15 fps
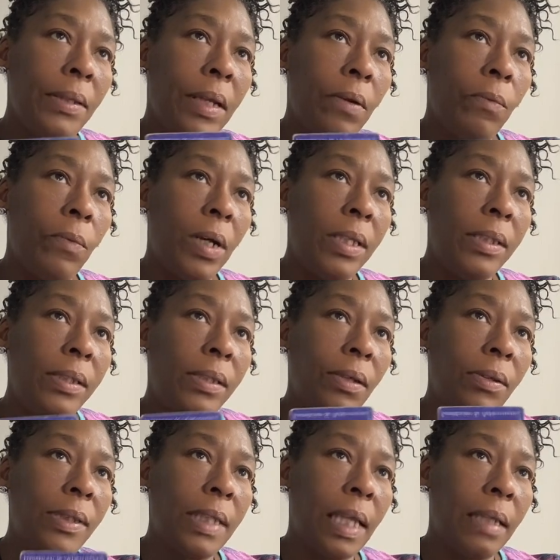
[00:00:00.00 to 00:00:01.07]
There was
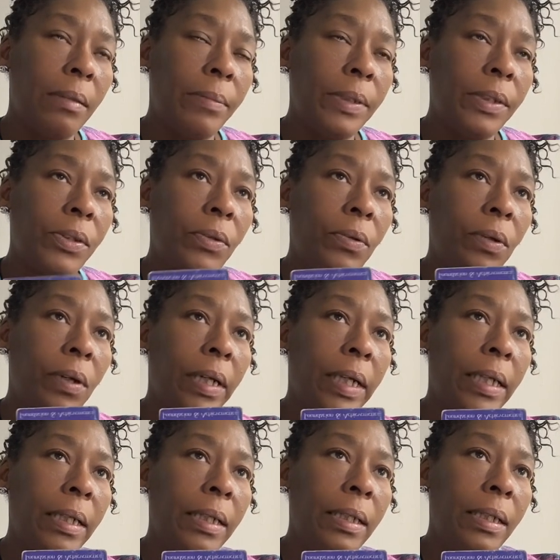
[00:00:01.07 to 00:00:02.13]
no
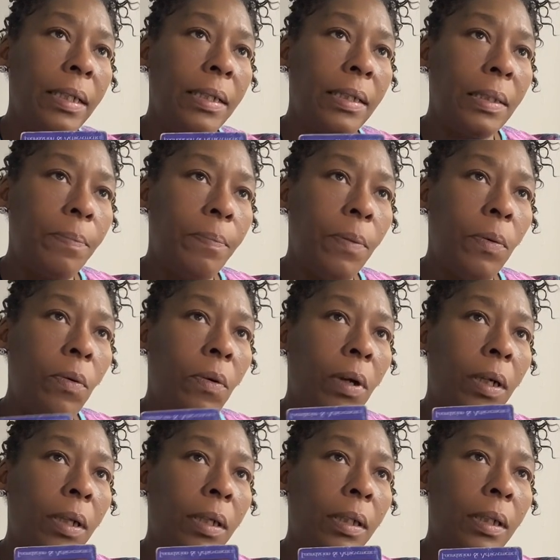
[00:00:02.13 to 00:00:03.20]
celebratory
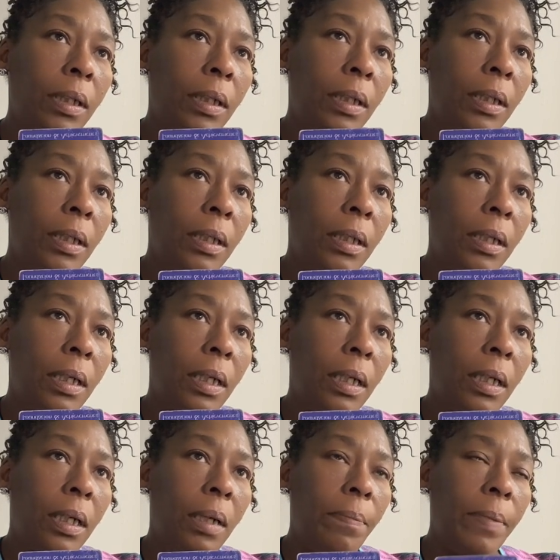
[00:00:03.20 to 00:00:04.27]
support,
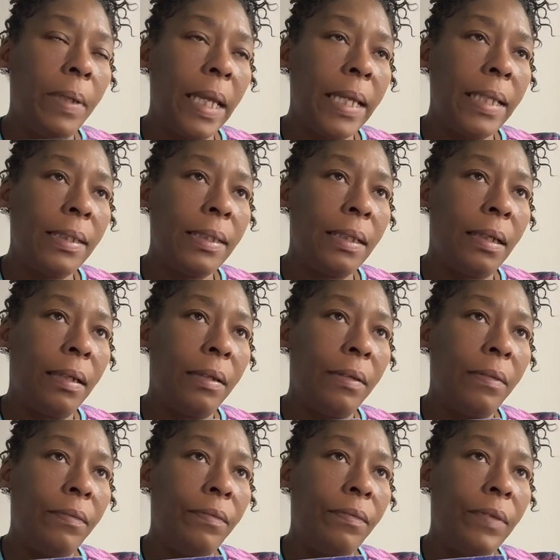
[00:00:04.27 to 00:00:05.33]
a place
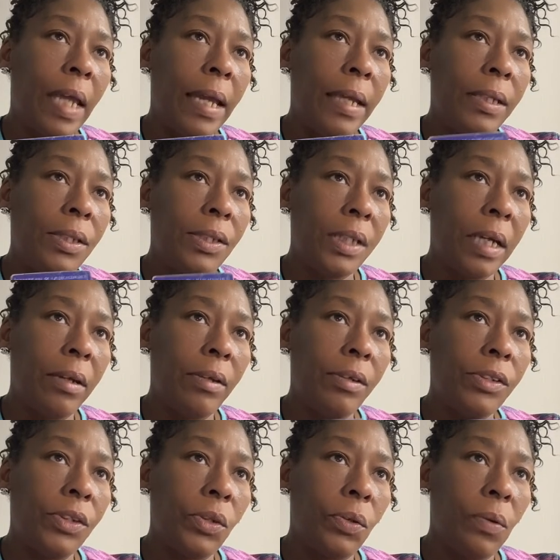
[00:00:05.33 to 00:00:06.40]
of like
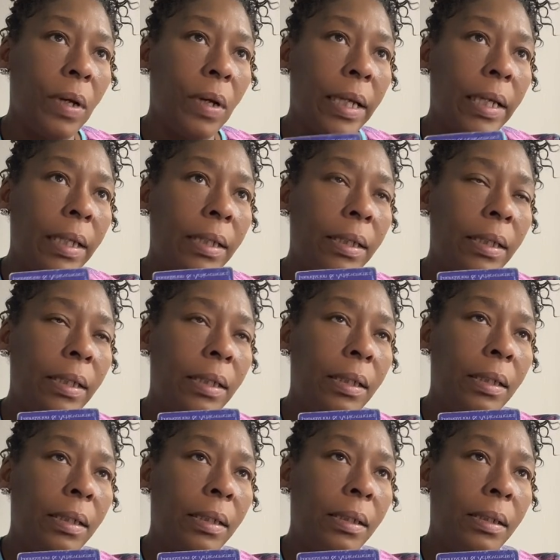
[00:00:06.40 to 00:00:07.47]
shared joy,
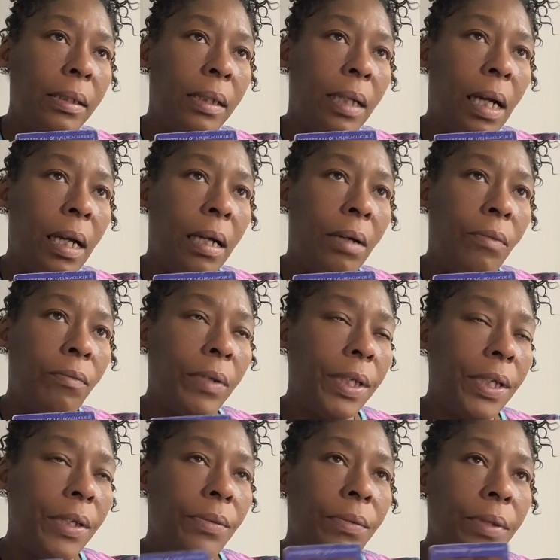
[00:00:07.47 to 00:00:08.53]

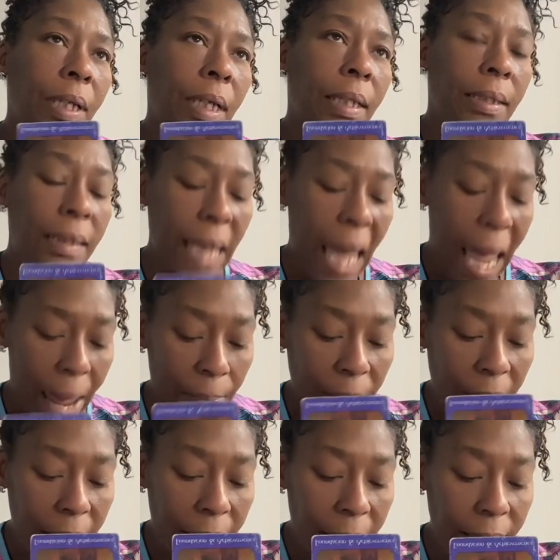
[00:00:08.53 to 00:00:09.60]
reunions,
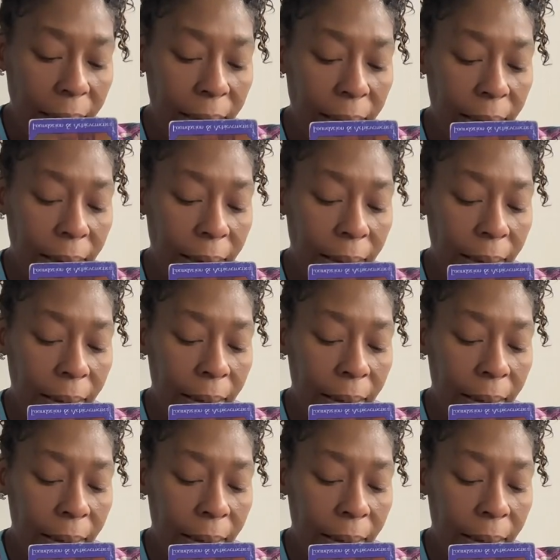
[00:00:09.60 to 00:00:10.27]
happiness